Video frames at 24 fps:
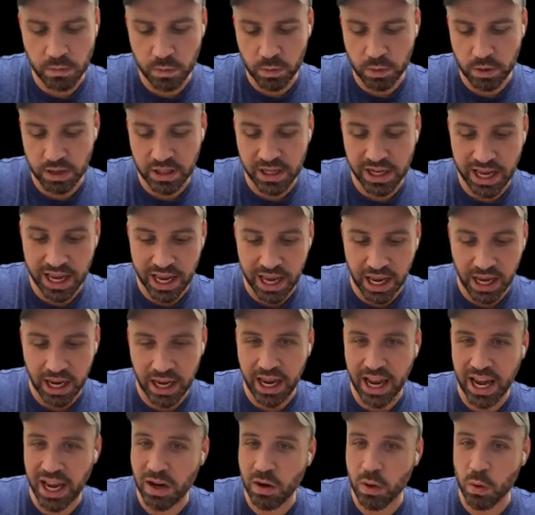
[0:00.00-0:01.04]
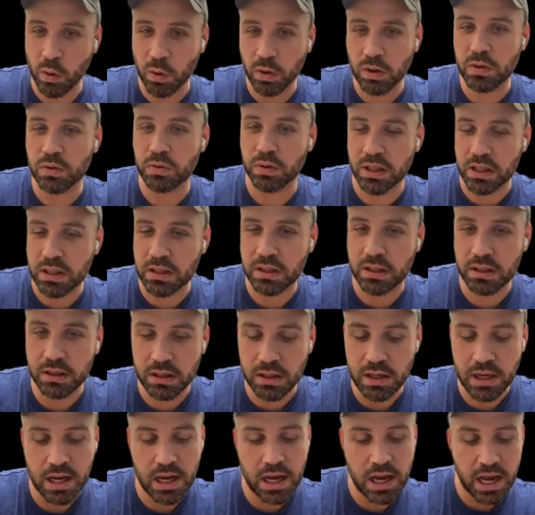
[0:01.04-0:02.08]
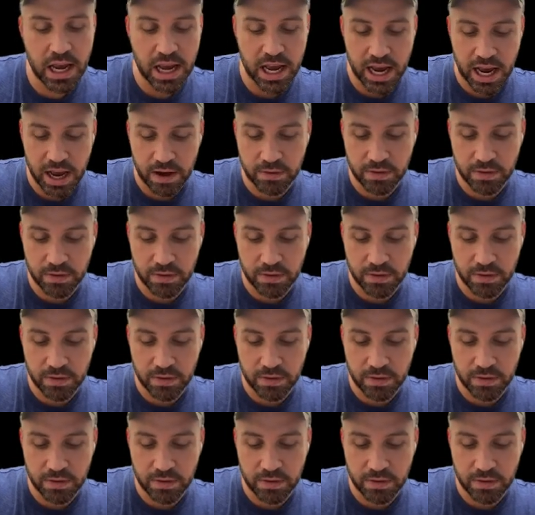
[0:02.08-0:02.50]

where Kay and or Tristan have